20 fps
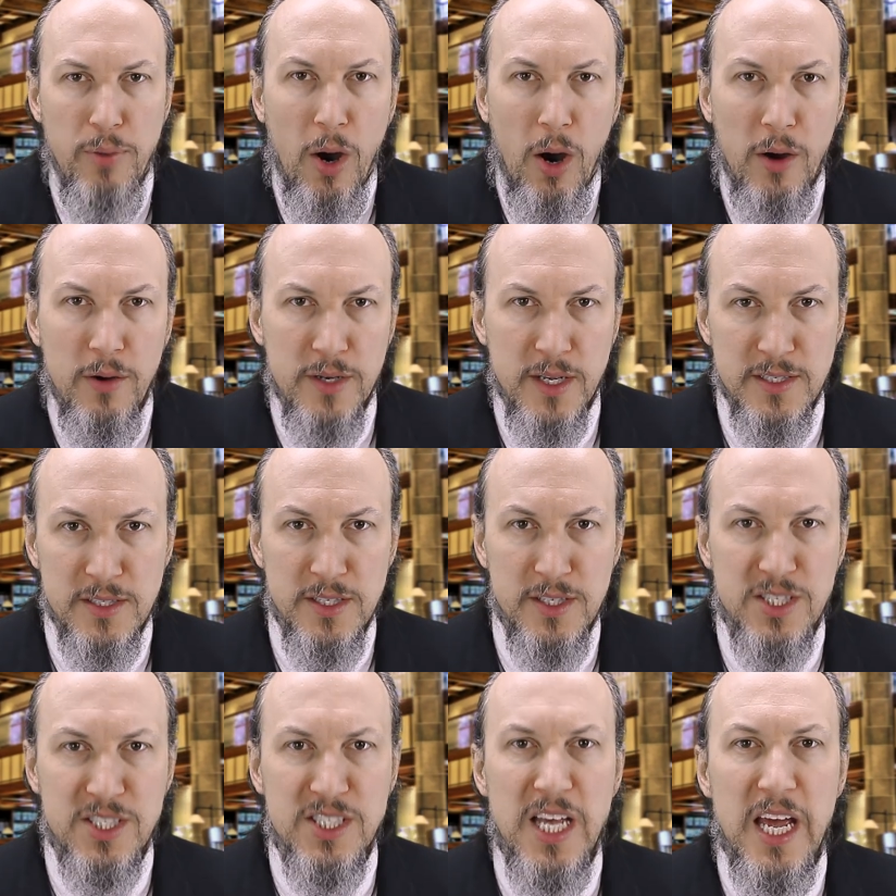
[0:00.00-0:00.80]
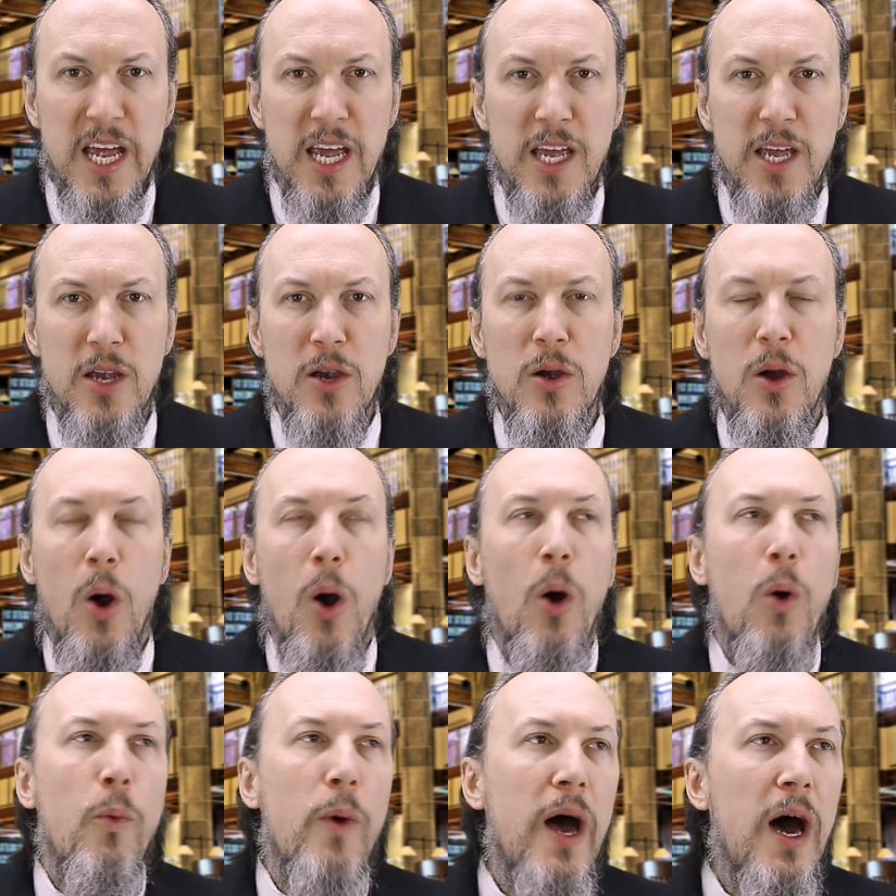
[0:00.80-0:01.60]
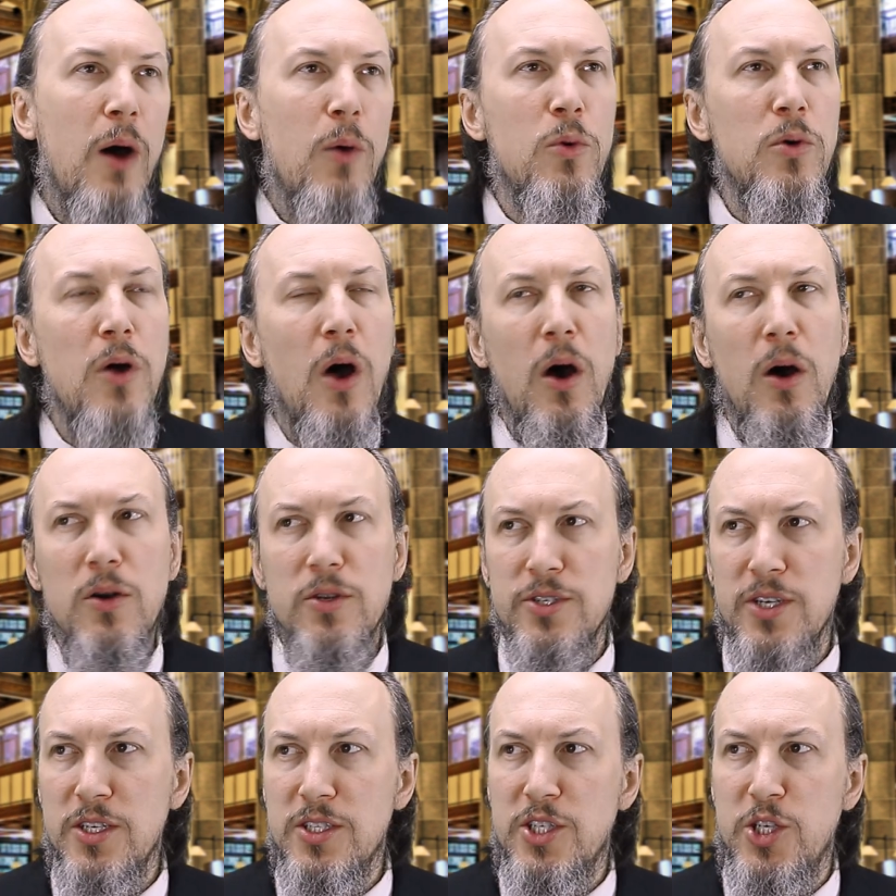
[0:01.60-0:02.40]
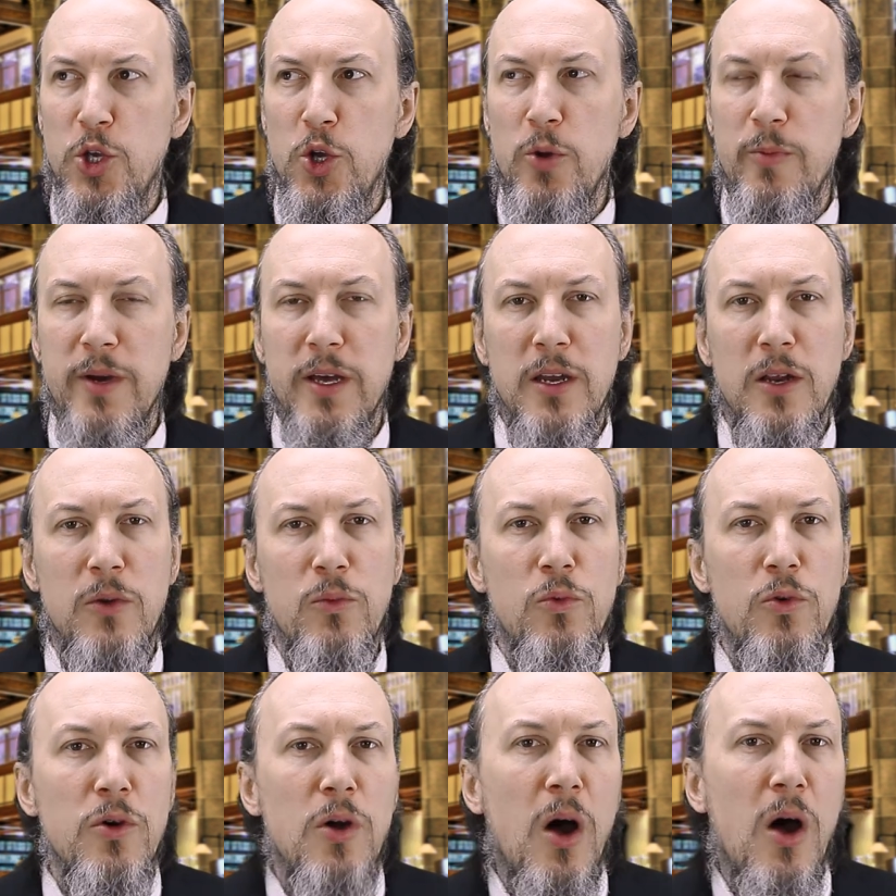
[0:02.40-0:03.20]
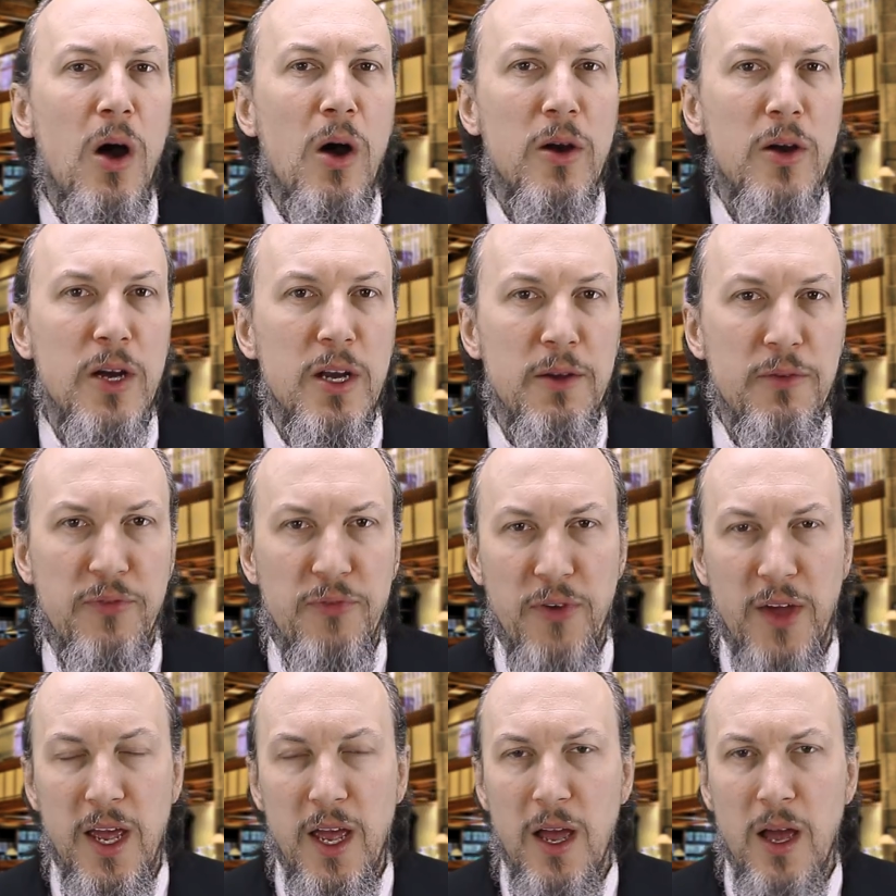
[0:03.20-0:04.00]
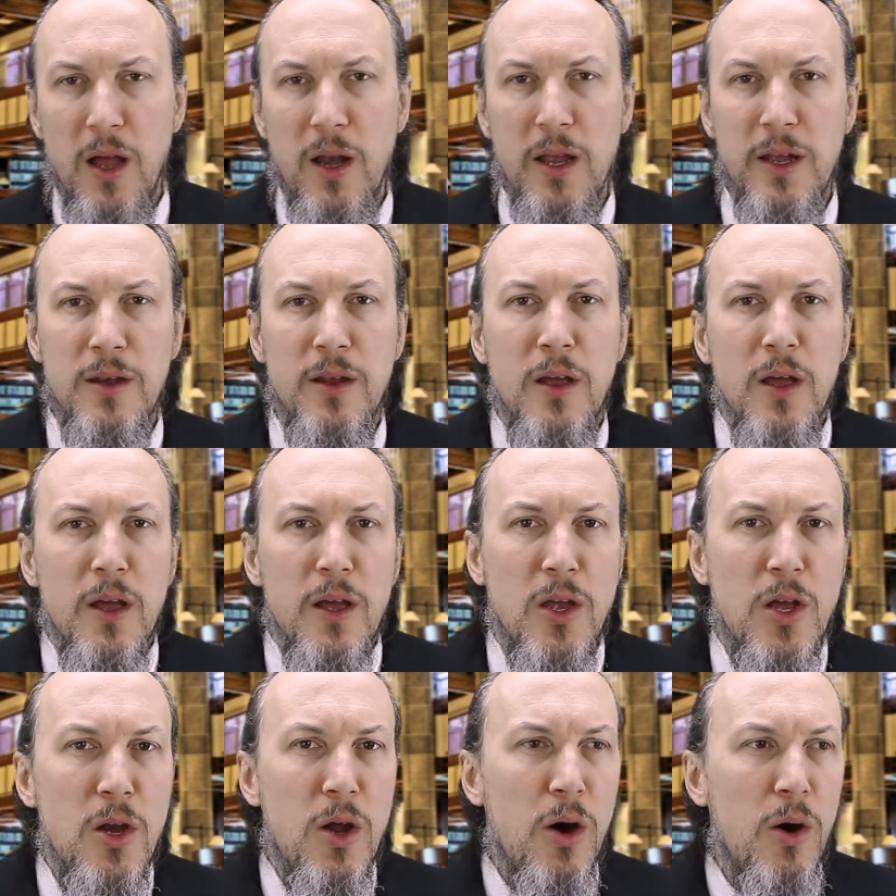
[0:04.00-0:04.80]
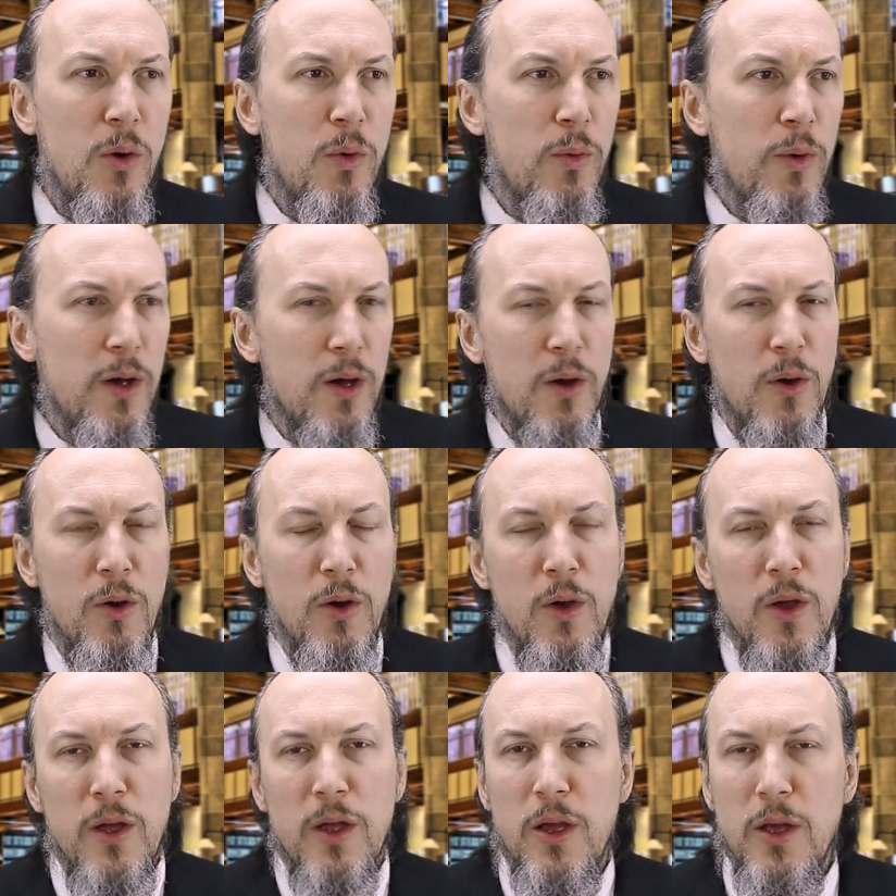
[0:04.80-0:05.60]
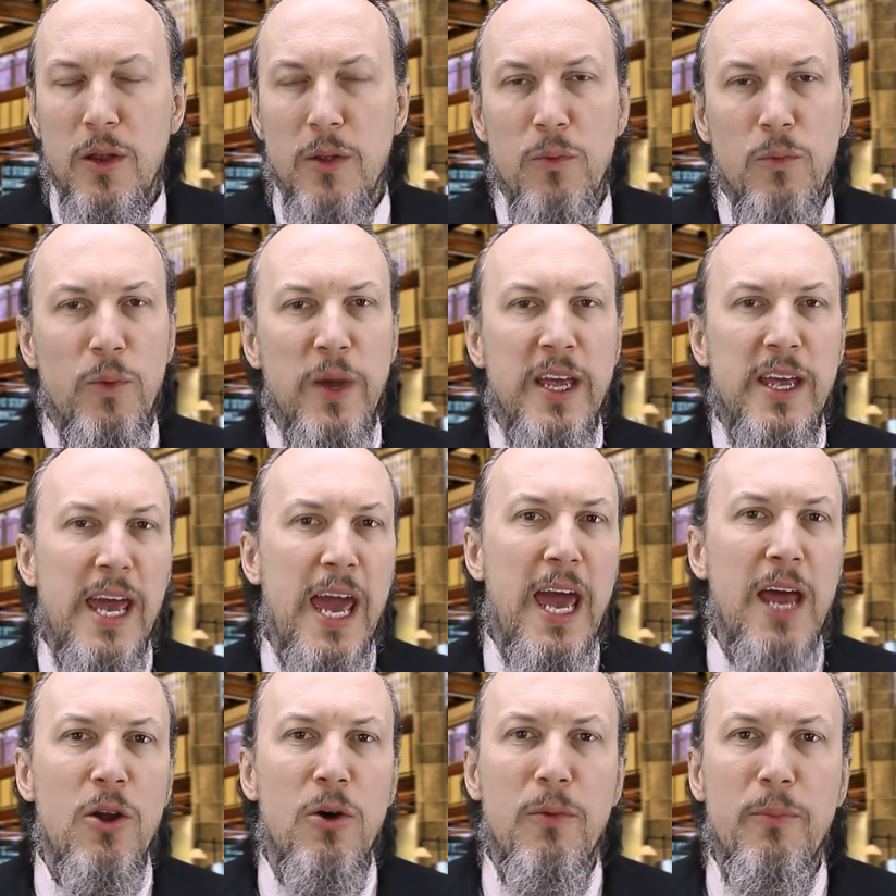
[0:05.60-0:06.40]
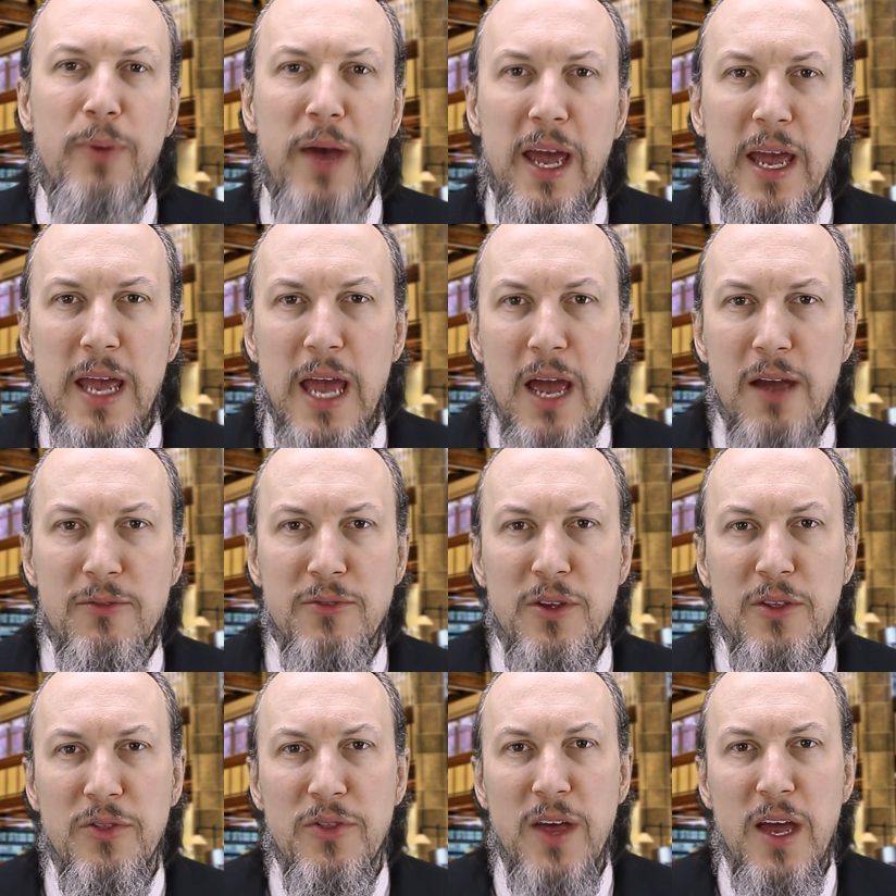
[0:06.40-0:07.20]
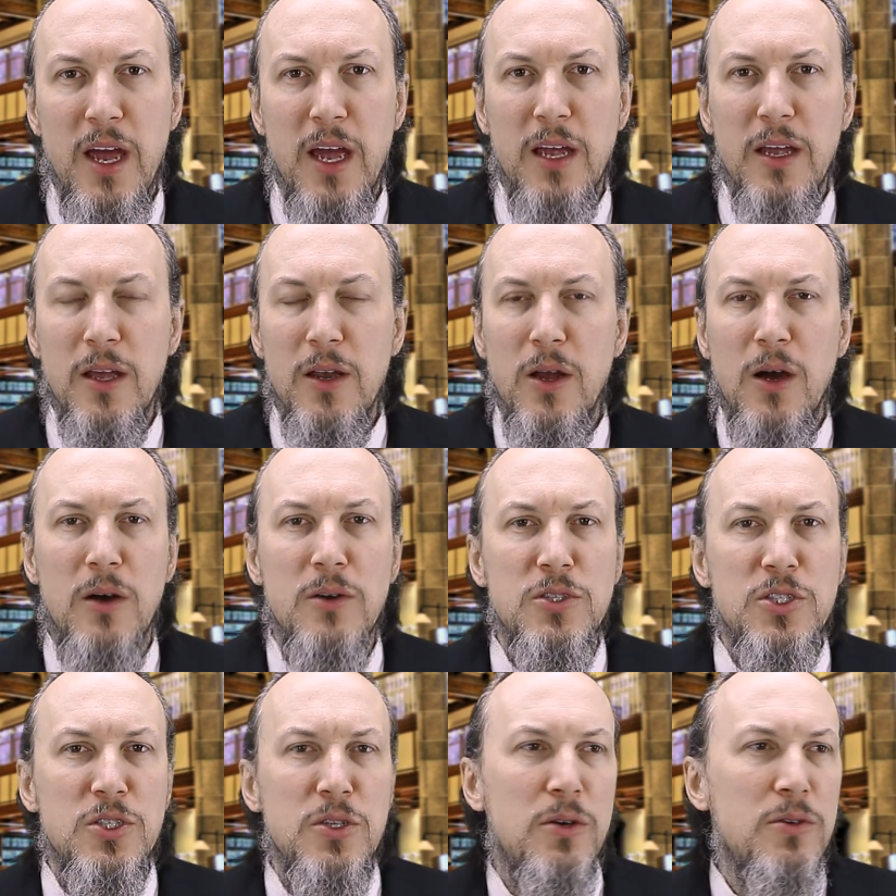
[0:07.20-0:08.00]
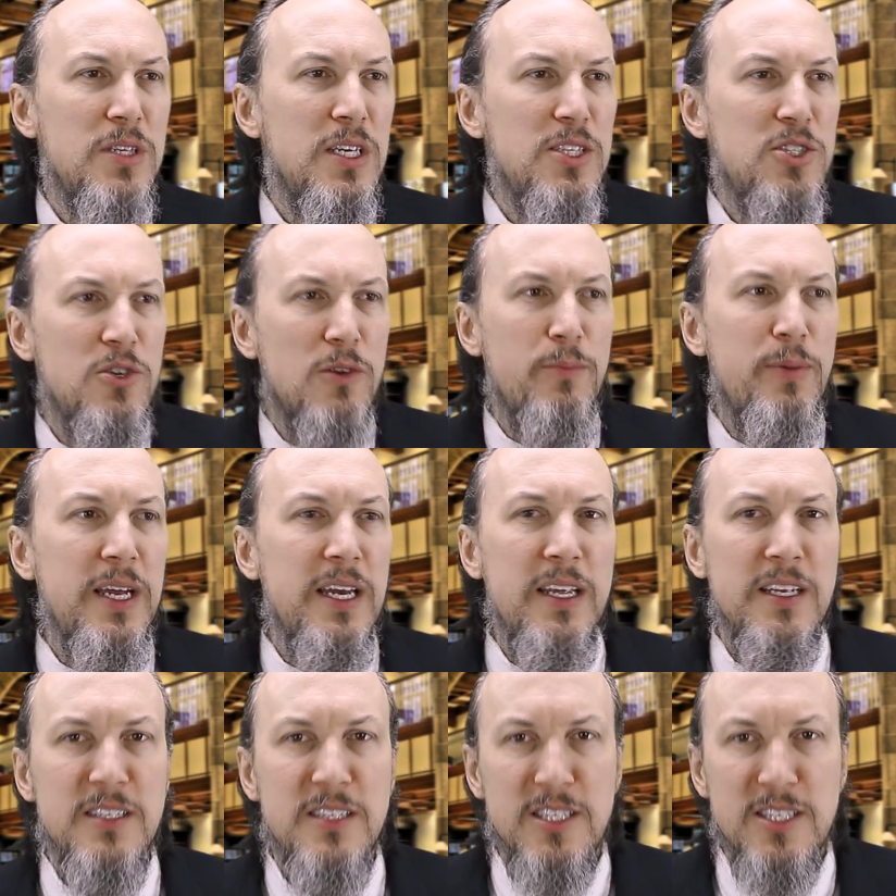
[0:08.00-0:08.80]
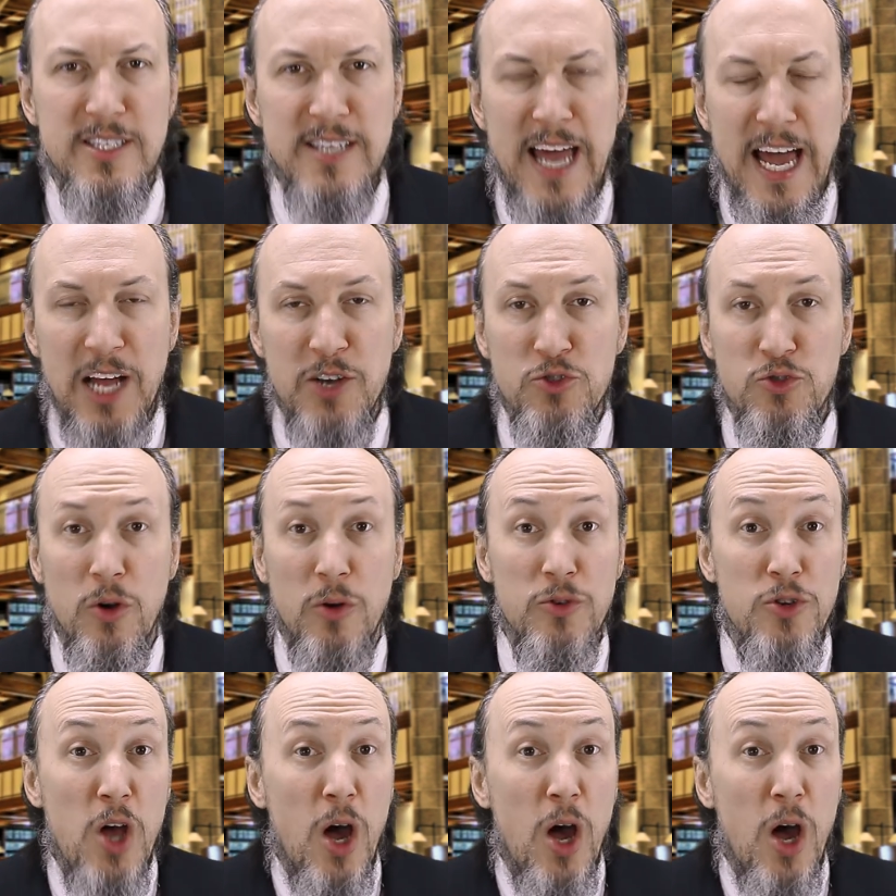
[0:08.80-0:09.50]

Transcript: Paul doesn't say here, well, we're all just human and we're all going to fail and, you know, we, we can't obey everything, you know, so disobedience is natural.